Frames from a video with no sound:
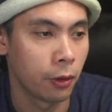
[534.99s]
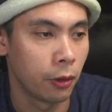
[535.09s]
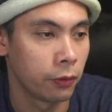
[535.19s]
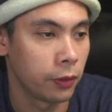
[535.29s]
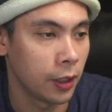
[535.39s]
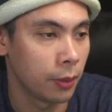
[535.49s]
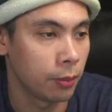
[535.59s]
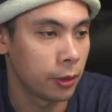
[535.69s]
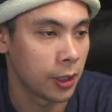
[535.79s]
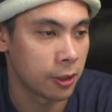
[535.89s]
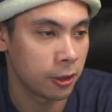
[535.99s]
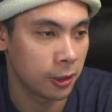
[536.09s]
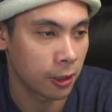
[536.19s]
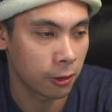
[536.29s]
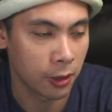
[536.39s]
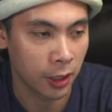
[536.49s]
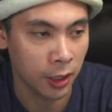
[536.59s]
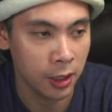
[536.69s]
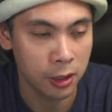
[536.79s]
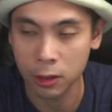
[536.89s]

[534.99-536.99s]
Hopefully I'm pronouncing that correctly.